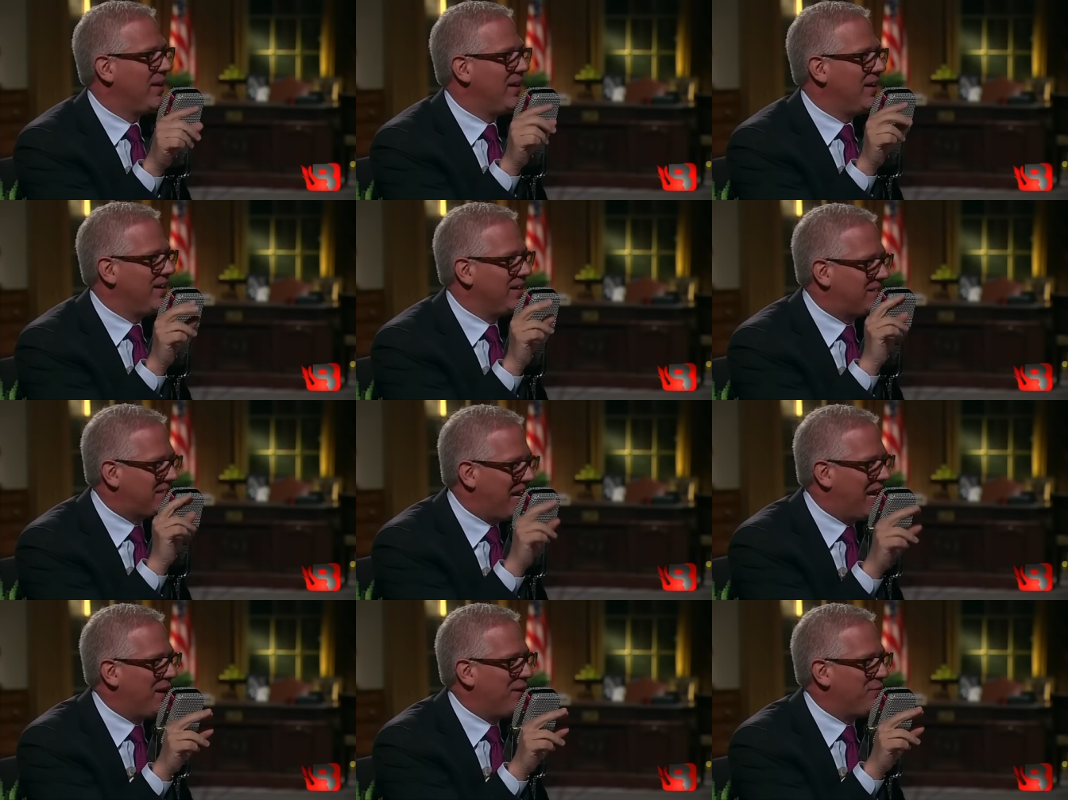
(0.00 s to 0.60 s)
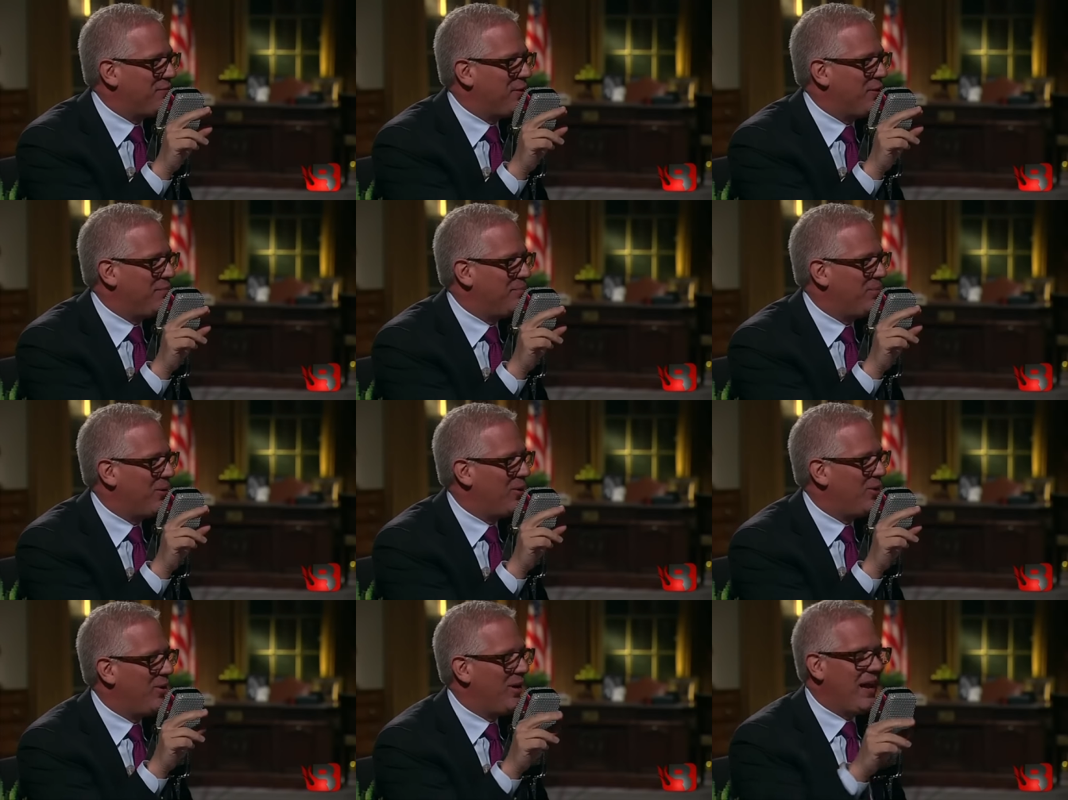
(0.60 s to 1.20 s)
on a telephone
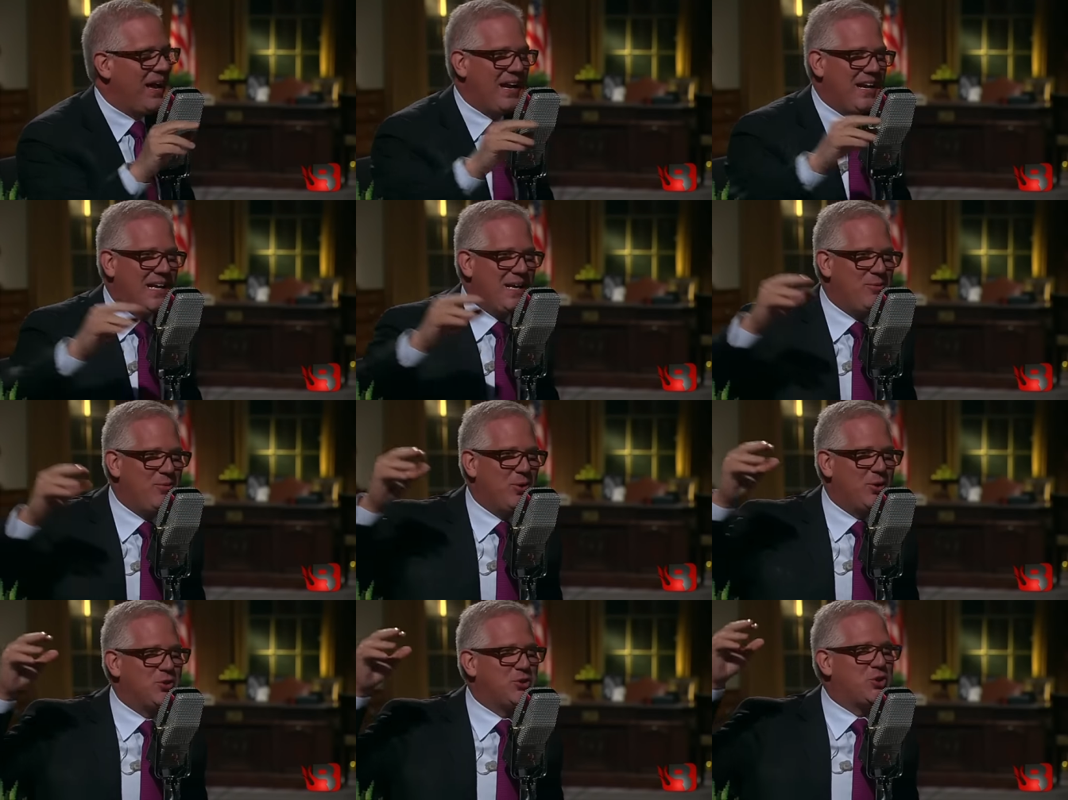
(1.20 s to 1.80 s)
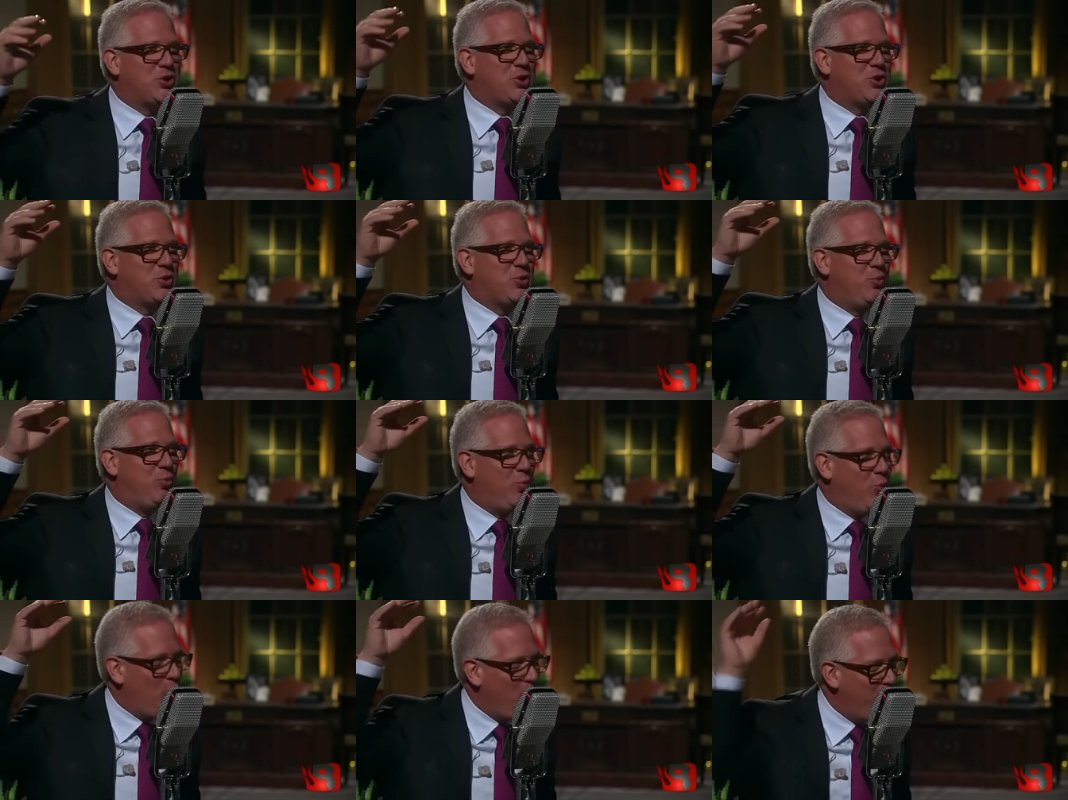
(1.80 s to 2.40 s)
pole, and he will, he will,
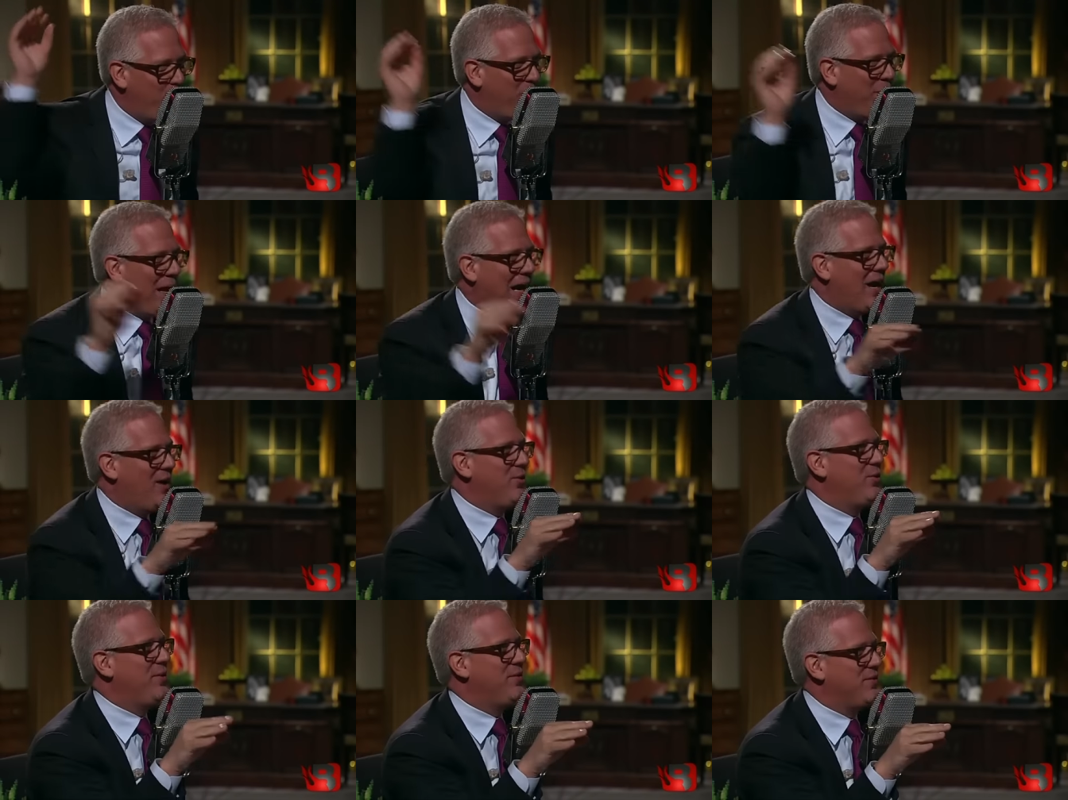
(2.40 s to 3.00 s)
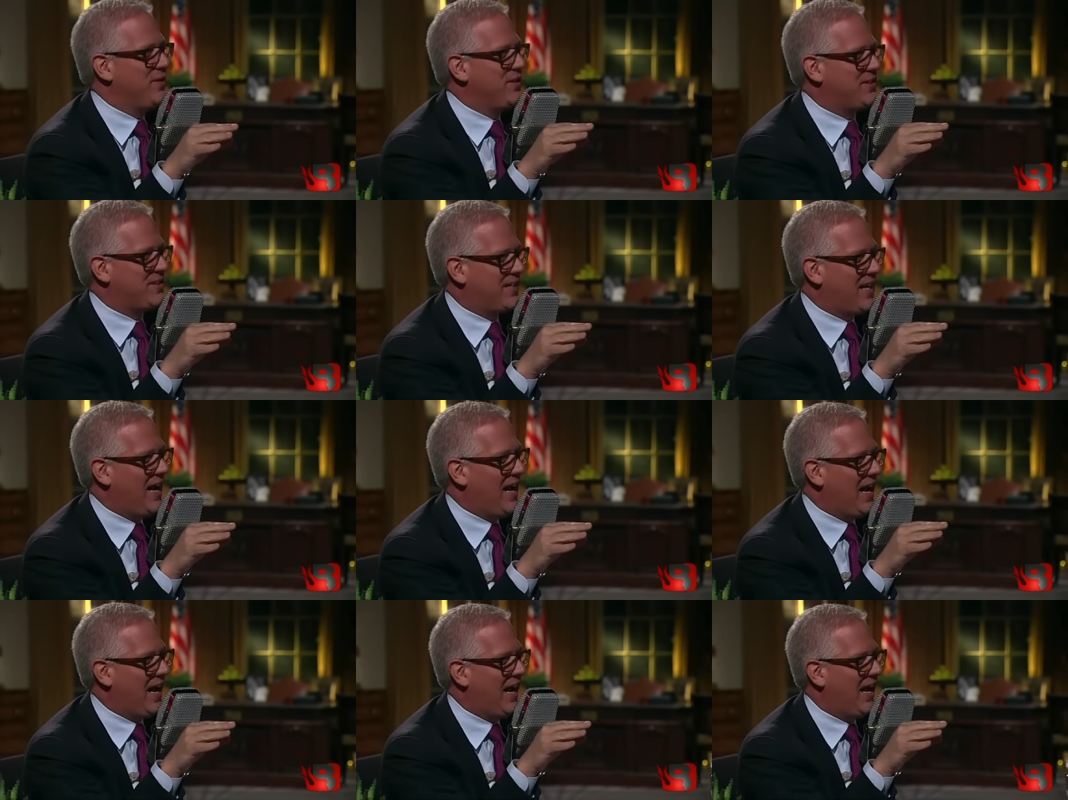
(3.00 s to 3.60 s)
swoop out of the
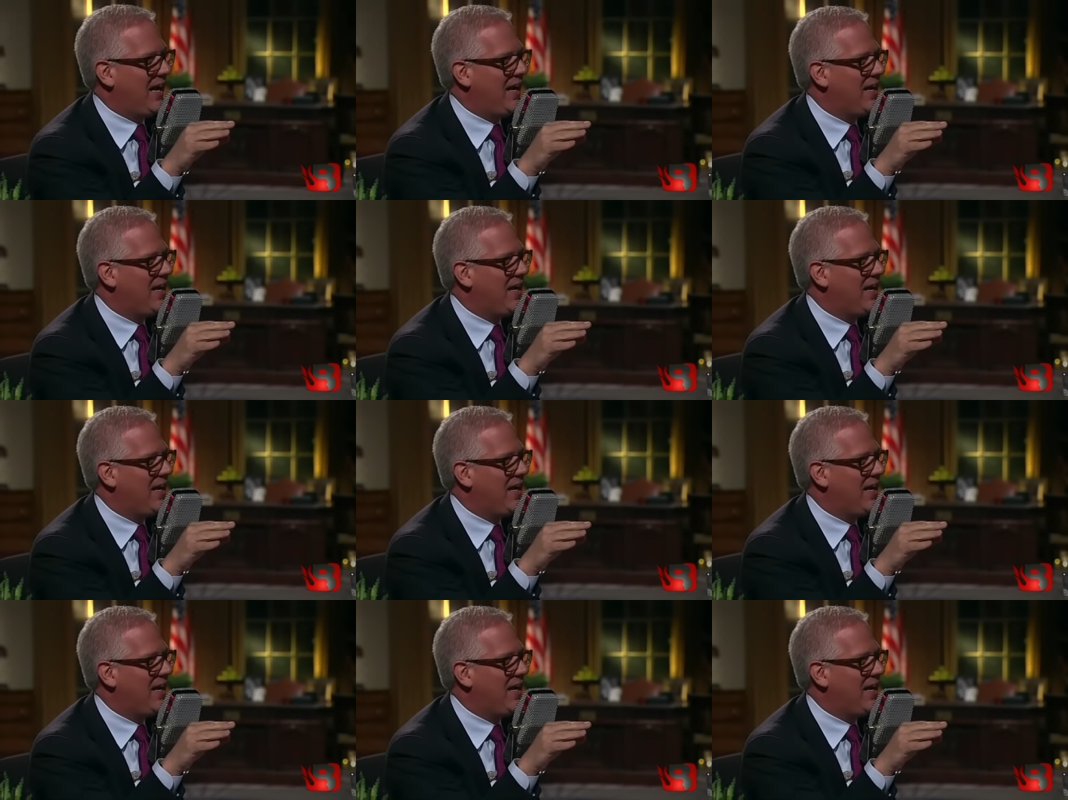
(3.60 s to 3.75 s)
sky.